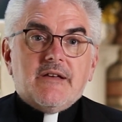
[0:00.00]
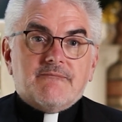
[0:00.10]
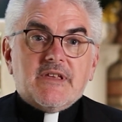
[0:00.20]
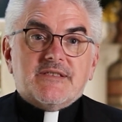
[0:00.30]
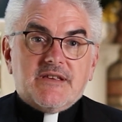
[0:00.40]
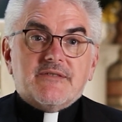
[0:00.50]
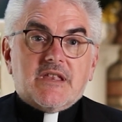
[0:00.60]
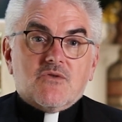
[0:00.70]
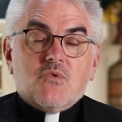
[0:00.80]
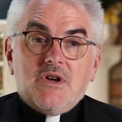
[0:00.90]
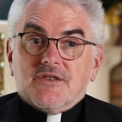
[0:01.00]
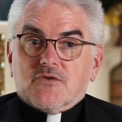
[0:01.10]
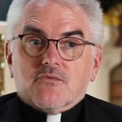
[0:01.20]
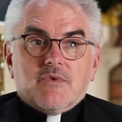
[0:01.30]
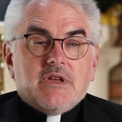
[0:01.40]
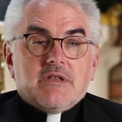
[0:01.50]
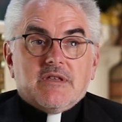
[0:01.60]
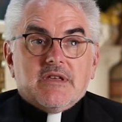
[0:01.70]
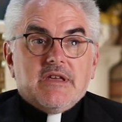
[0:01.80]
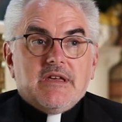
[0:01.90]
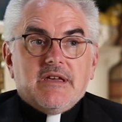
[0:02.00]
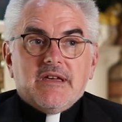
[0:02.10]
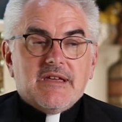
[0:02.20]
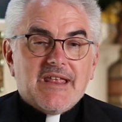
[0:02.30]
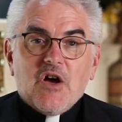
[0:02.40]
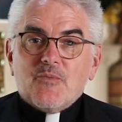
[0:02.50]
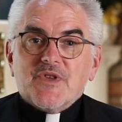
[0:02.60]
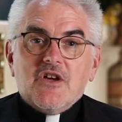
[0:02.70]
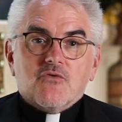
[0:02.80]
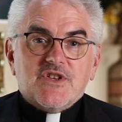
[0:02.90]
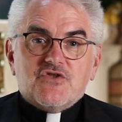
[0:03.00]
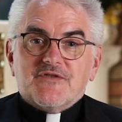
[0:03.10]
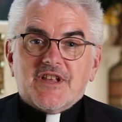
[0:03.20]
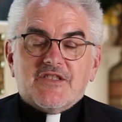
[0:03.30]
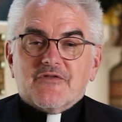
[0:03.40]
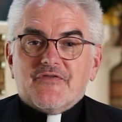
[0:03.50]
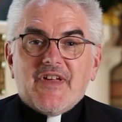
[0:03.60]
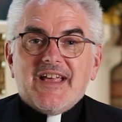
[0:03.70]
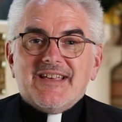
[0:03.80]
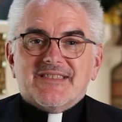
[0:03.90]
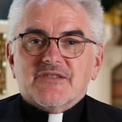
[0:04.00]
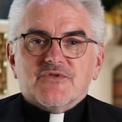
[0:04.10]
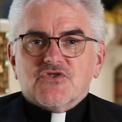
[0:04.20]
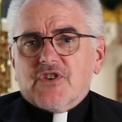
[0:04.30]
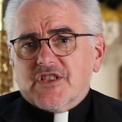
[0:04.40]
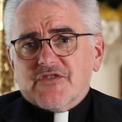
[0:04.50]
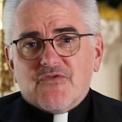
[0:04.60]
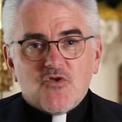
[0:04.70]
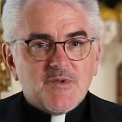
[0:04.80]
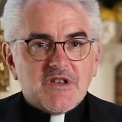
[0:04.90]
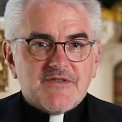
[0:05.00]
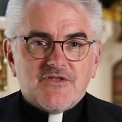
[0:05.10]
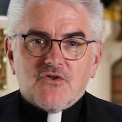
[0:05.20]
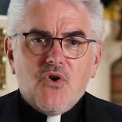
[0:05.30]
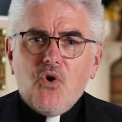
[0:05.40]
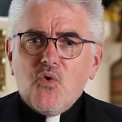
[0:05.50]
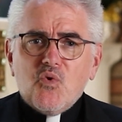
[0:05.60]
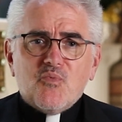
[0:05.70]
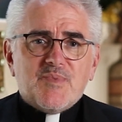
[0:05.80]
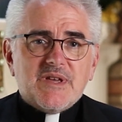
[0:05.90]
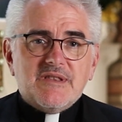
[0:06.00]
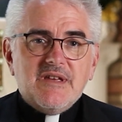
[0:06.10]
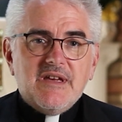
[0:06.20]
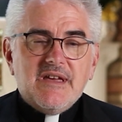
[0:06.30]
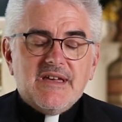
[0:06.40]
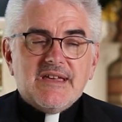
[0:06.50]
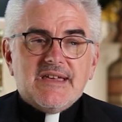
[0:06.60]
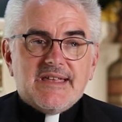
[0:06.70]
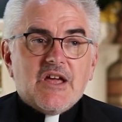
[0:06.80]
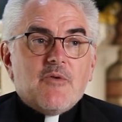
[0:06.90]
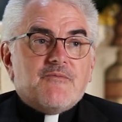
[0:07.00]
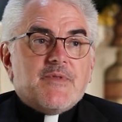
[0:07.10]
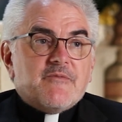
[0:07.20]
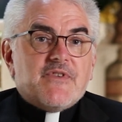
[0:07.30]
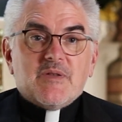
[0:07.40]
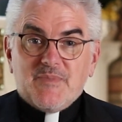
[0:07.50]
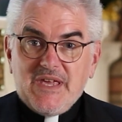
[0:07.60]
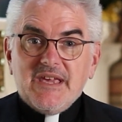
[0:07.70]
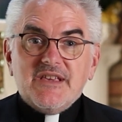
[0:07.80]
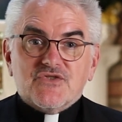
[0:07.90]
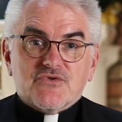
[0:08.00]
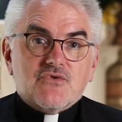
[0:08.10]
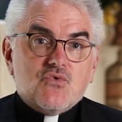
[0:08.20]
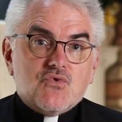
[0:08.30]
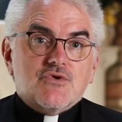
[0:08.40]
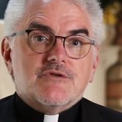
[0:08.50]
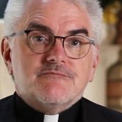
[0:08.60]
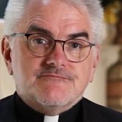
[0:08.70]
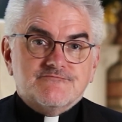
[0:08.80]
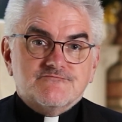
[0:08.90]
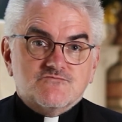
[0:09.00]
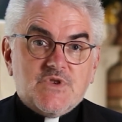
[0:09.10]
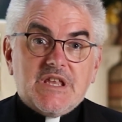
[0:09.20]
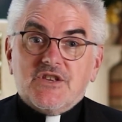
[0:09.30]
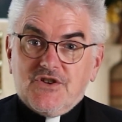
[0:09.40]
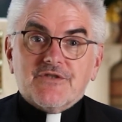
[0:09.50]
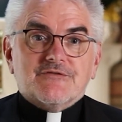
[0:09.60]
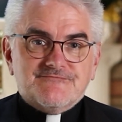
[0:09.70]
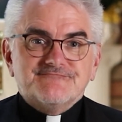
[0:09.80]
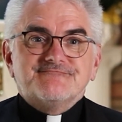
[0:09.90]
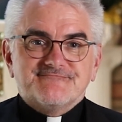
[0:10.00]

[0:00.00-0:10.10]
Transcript: and they said that it helped rejuvenate their faith. It was transformative in their hope. It helped them find peace or the Lord in each other.